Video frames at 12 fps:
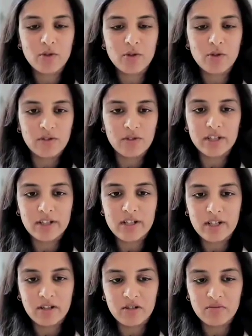you covered
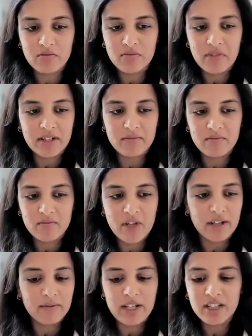it. And
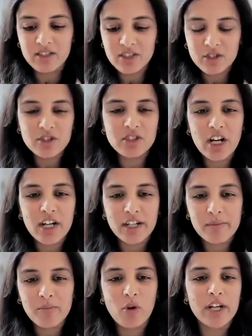yeah, and it's a good
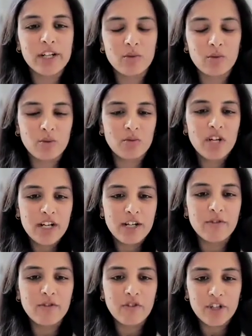starting point to
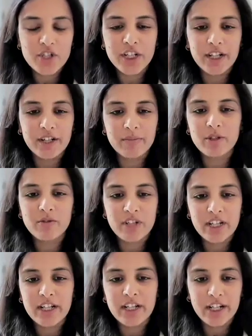differentiate
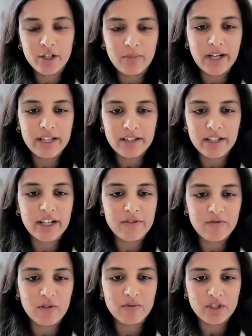between idiopathic
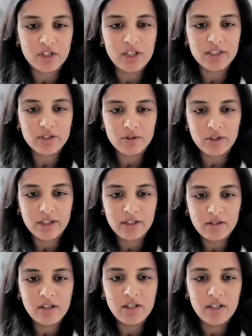and functional
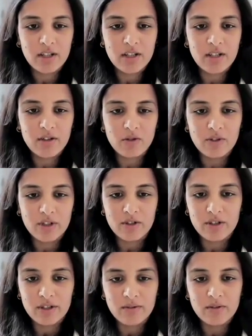dystonia. So we
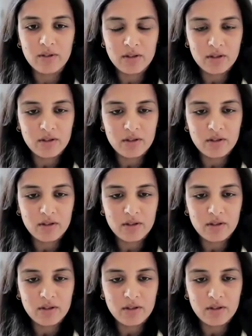could